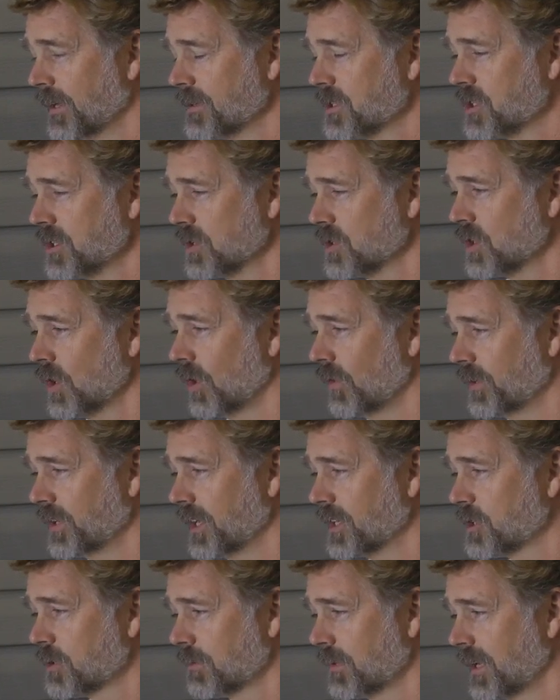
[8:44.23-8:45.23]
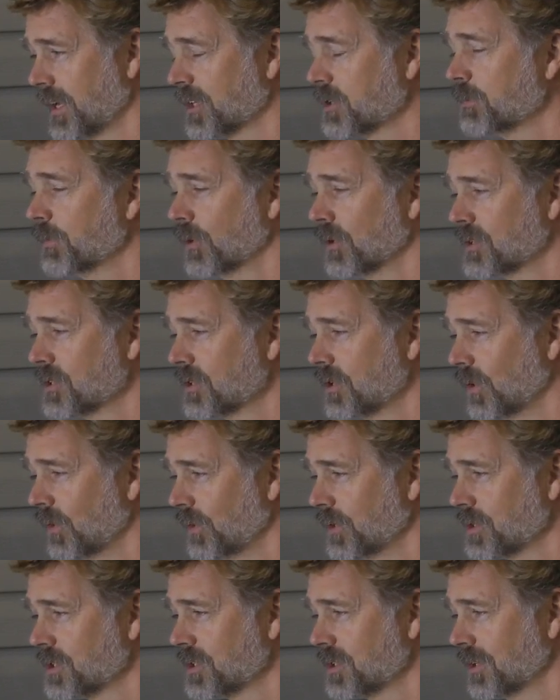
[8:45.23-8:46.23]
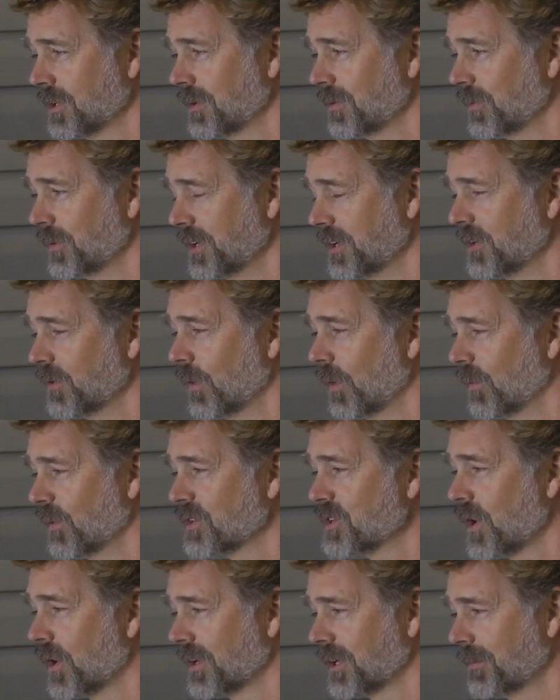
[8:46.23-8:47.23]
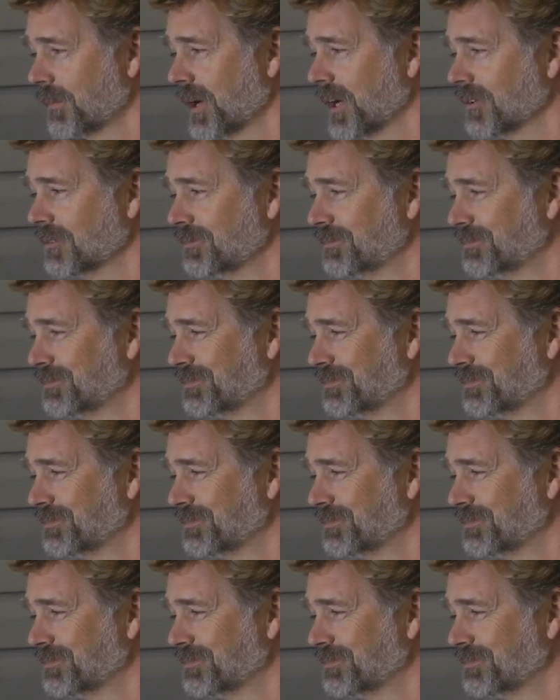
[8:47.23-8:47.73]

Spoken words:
since all the experts told us we didn't know what we're talking about.